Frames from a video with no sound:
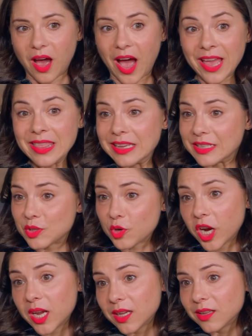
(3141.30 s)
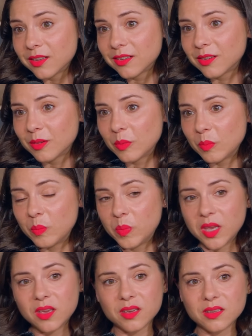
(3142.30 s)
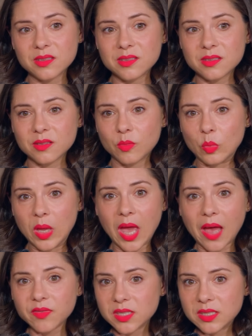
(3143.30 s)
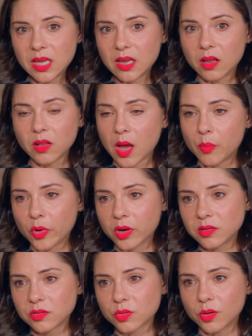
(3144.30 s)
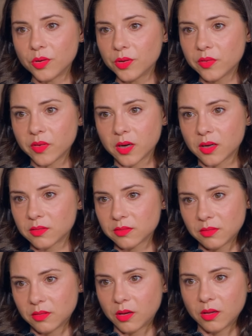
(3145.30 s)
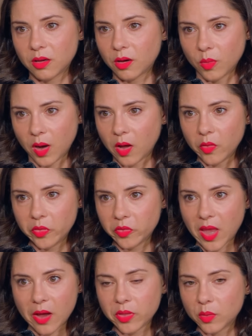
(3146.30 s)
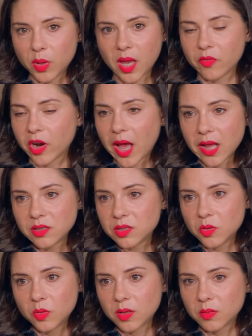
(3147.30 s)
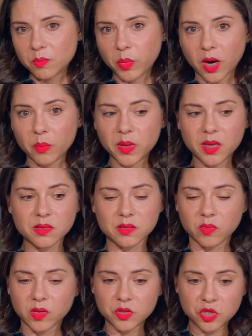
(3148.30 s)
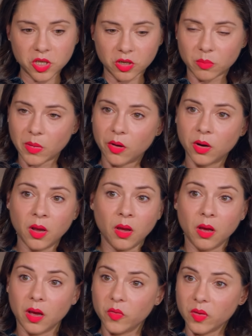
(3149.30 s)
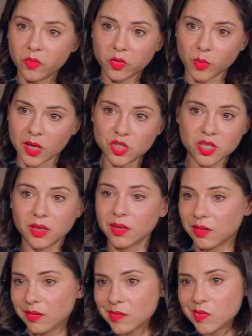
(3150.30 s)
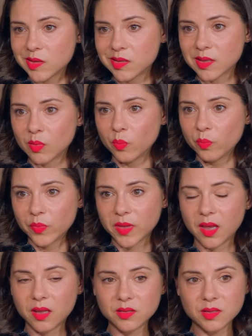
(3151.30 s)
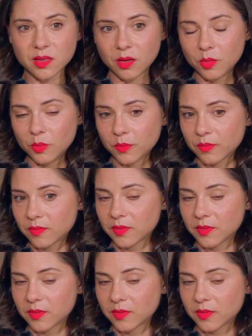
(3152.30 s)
I think it's great because we have to take a lot more control of our own health now than we ever had to, in part because of the sheer amount of information in the system. And so